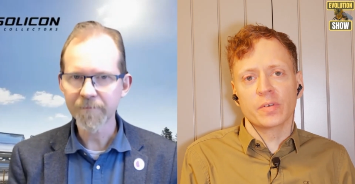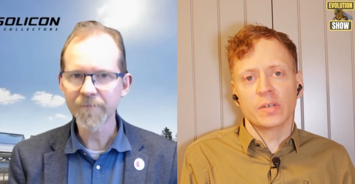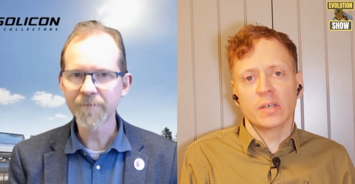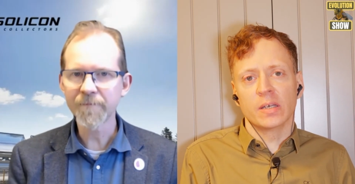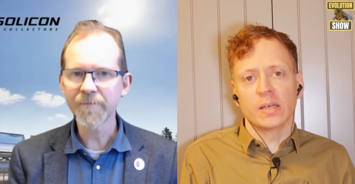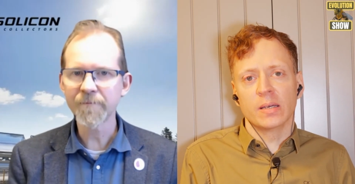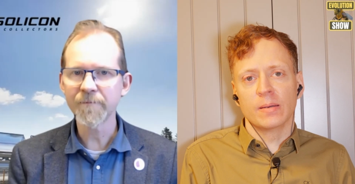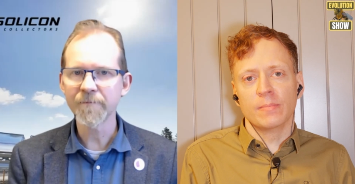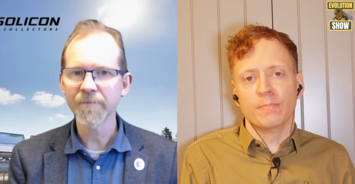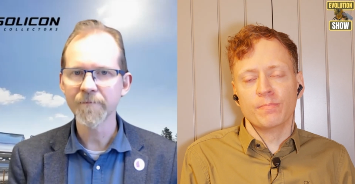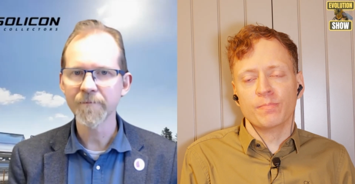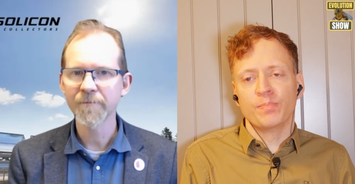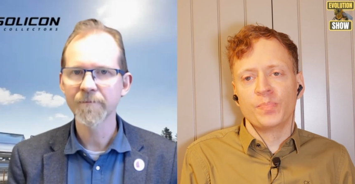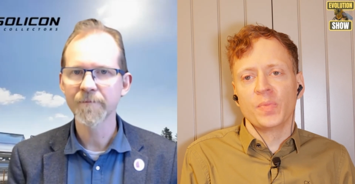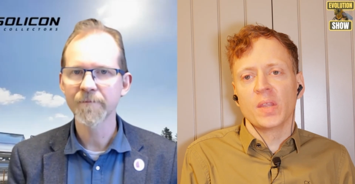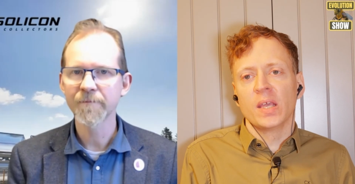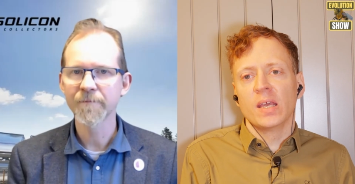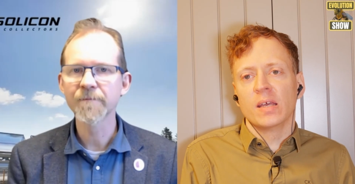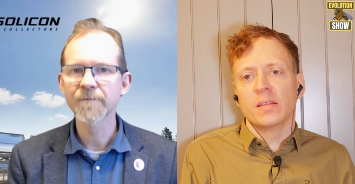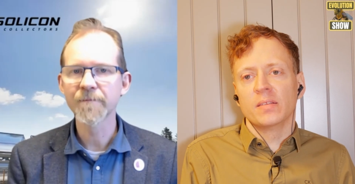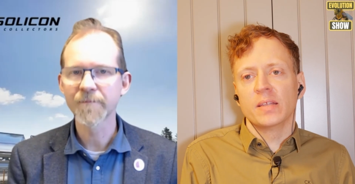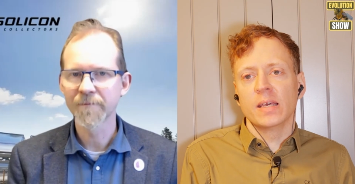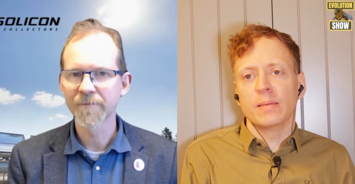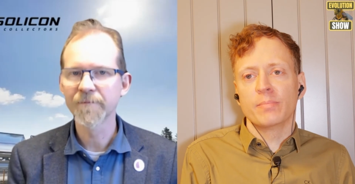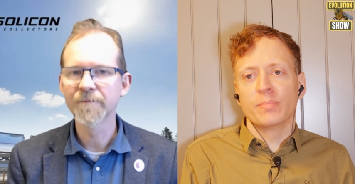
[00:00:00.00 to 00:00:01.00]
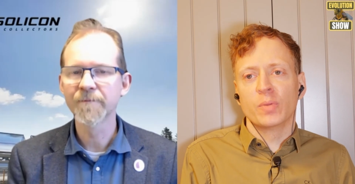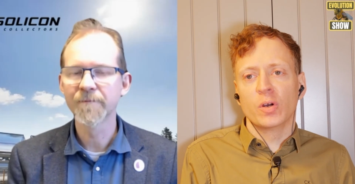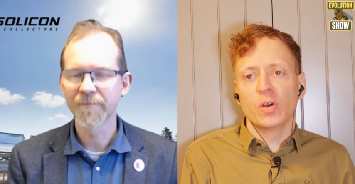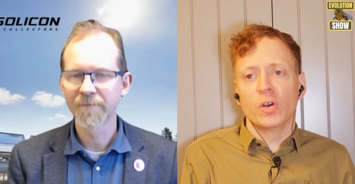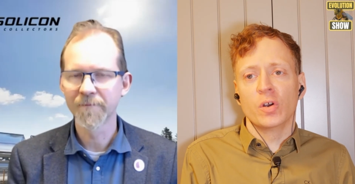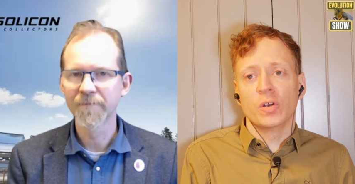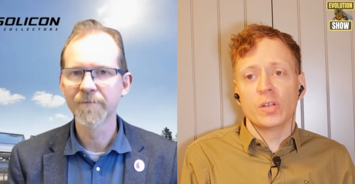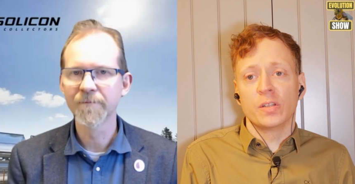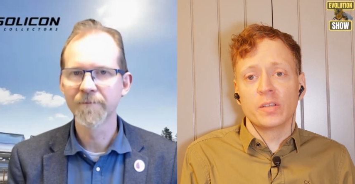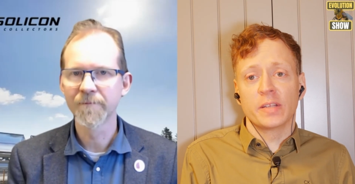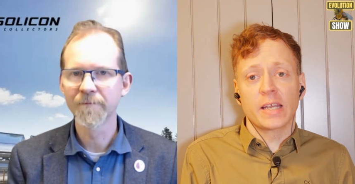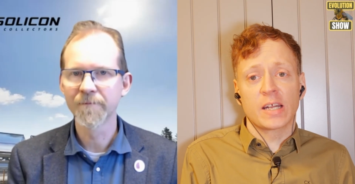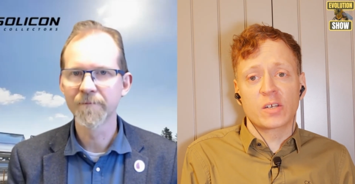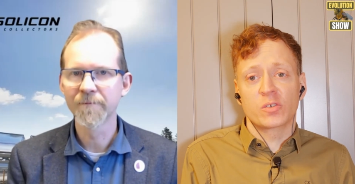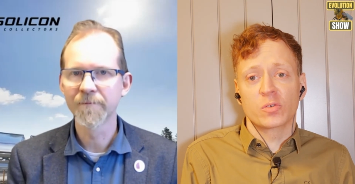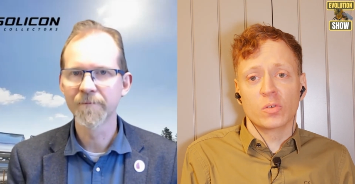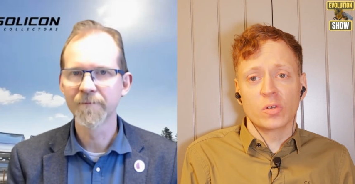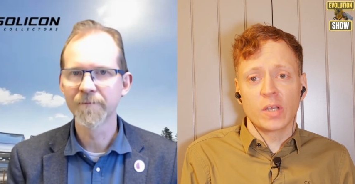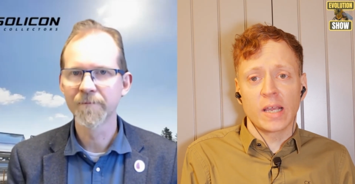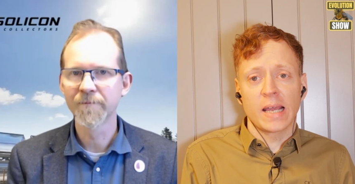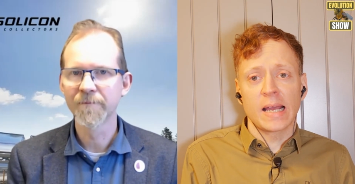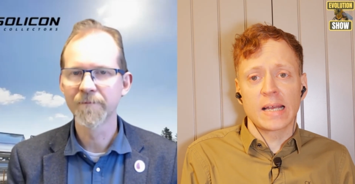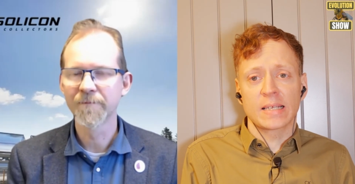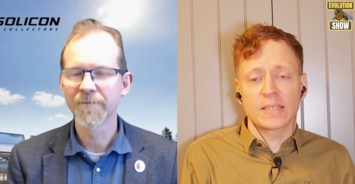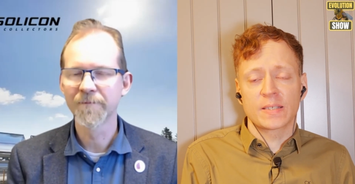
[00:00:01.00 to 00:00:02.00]
Speaker 1: Um, they burn natural
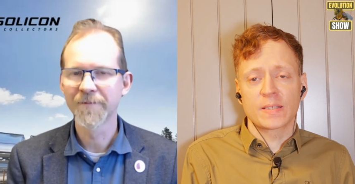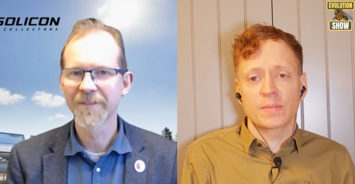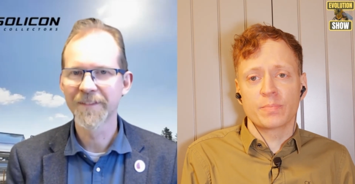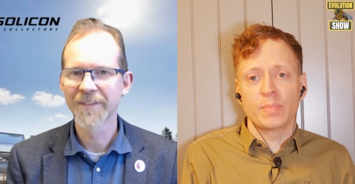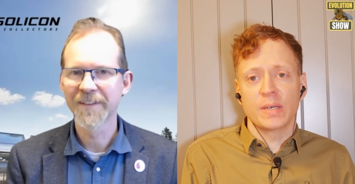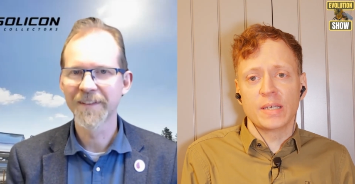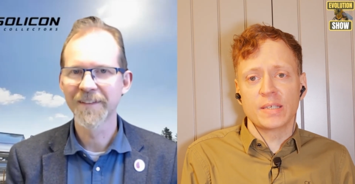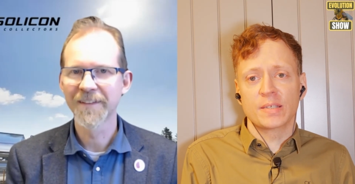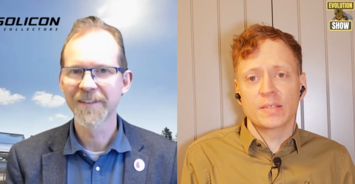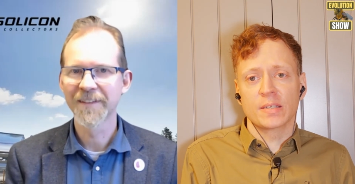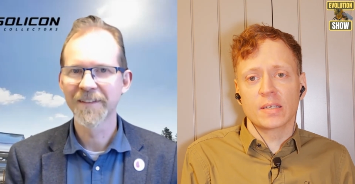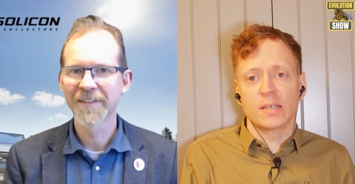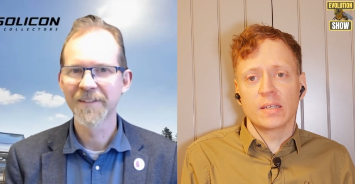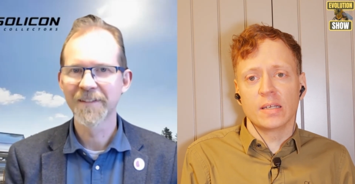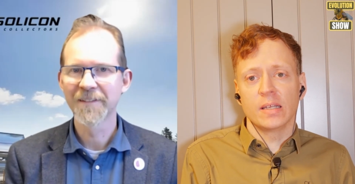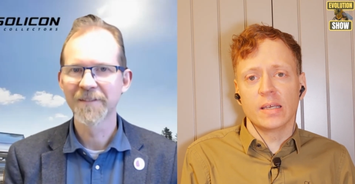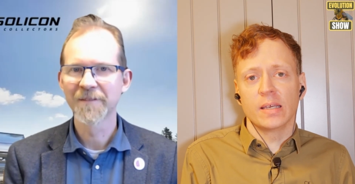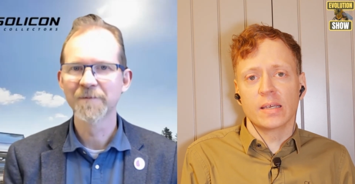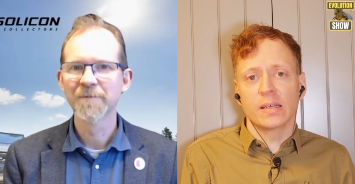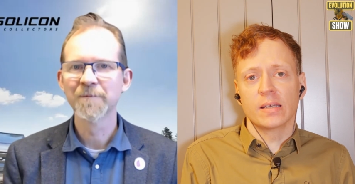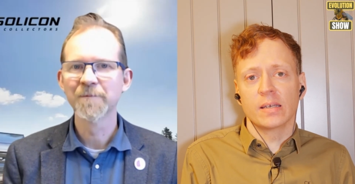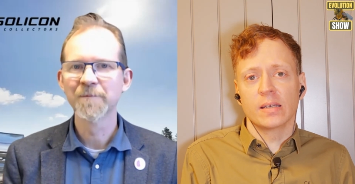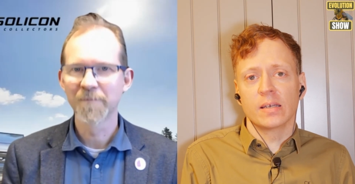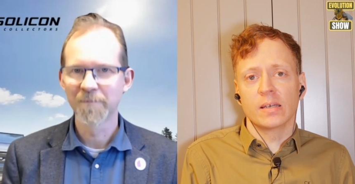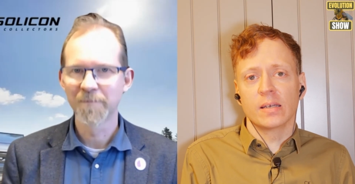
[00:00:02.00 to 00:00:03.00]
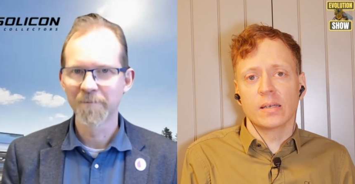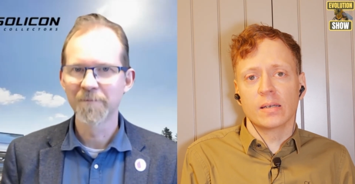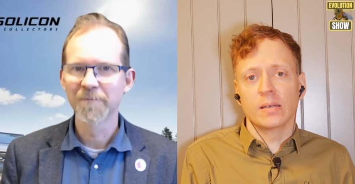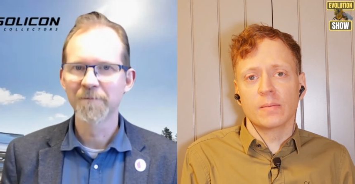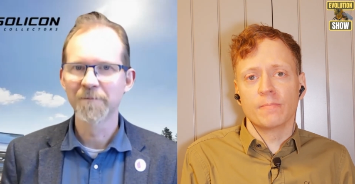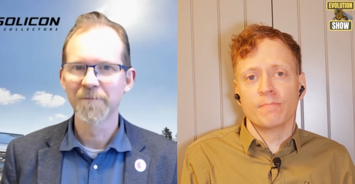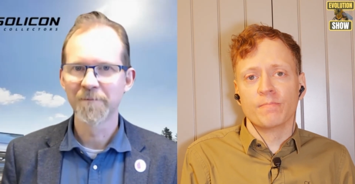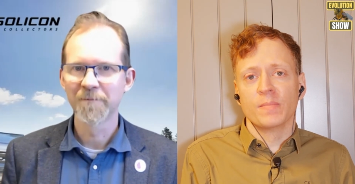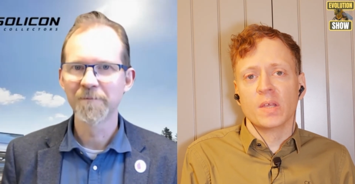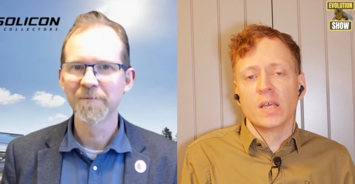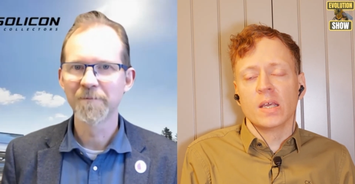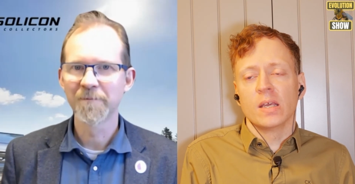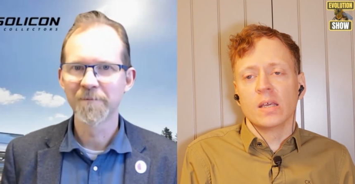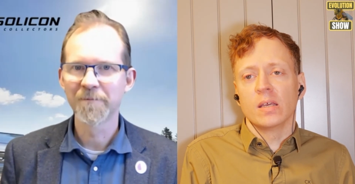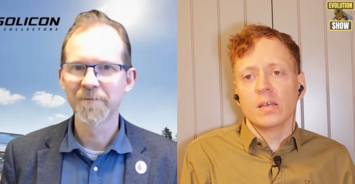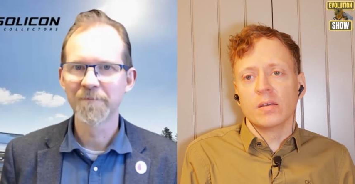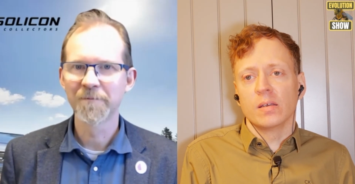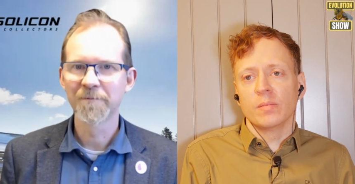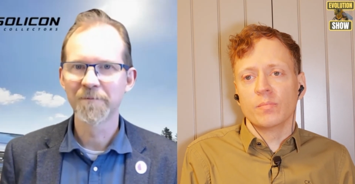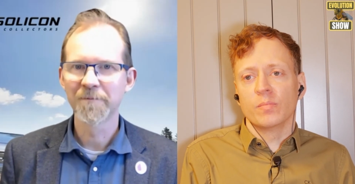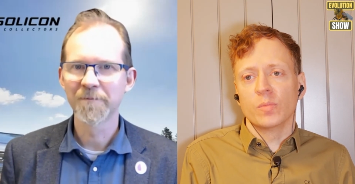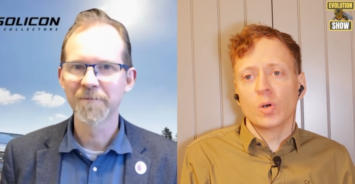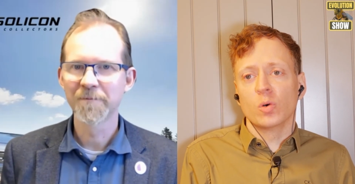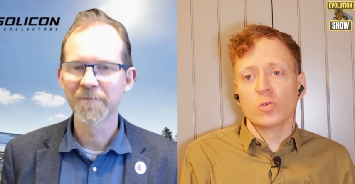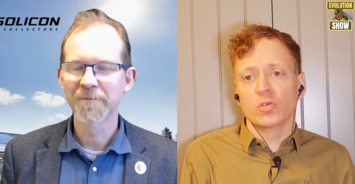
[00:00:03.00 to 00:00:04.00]
gas basically. Um,
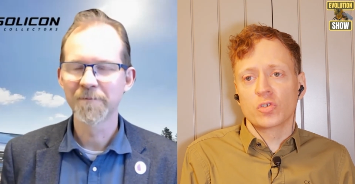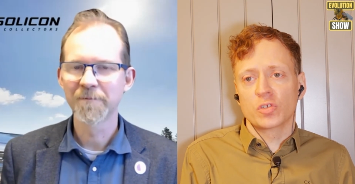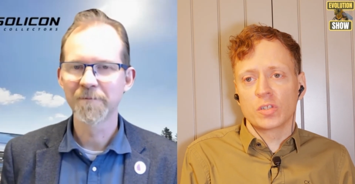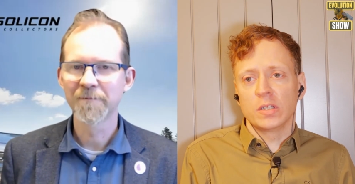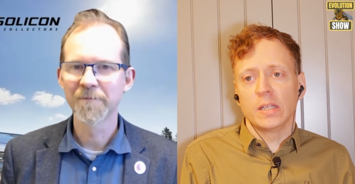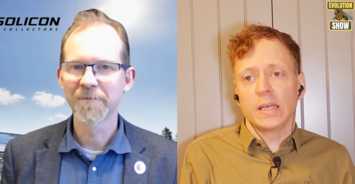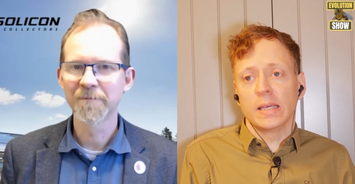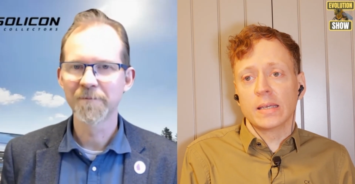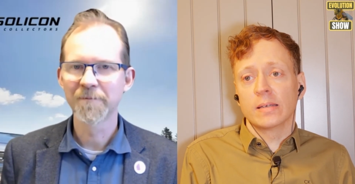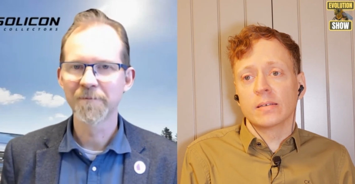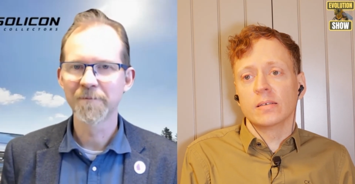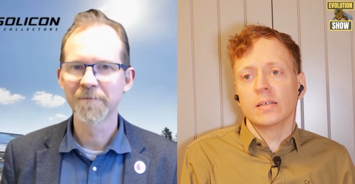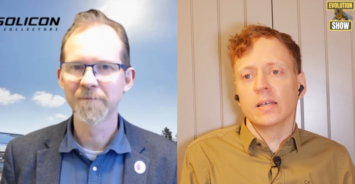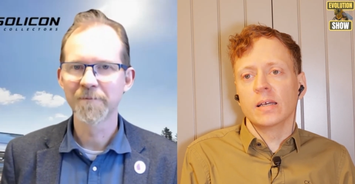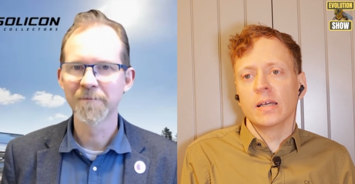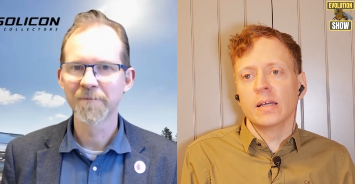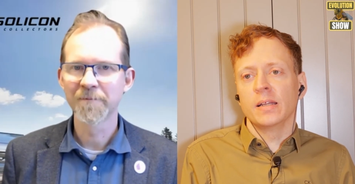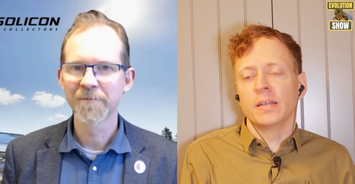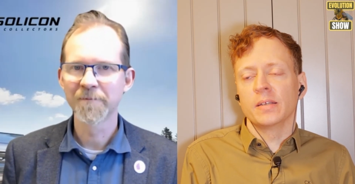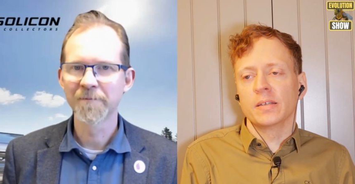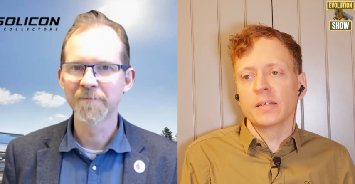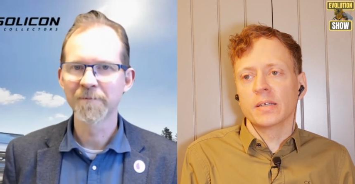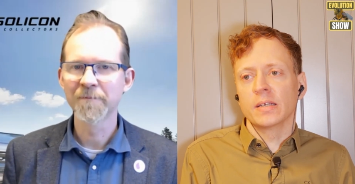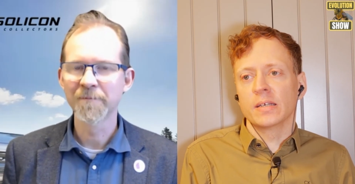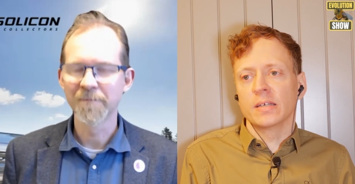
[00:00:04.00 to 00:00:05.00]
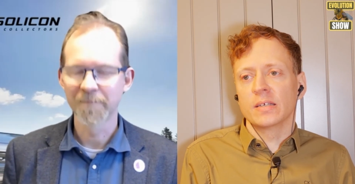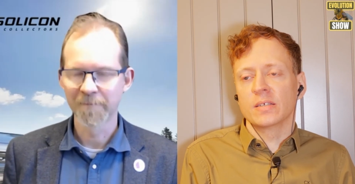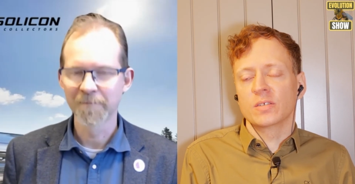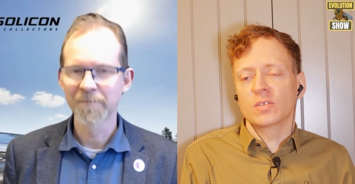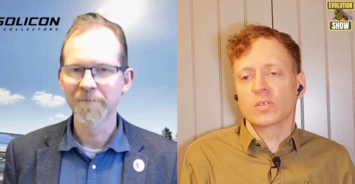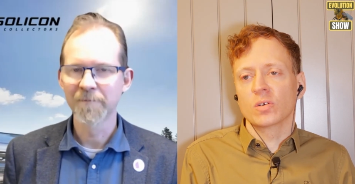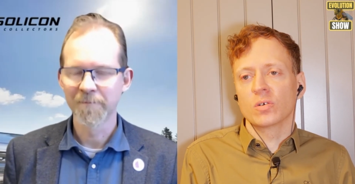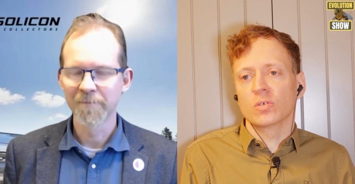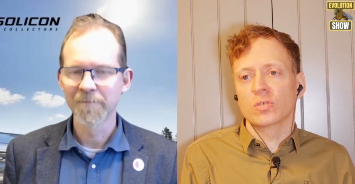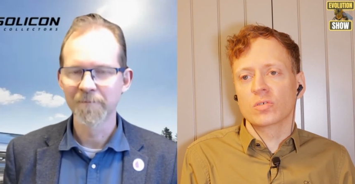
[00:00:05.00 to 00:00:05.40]
mostly and uh, so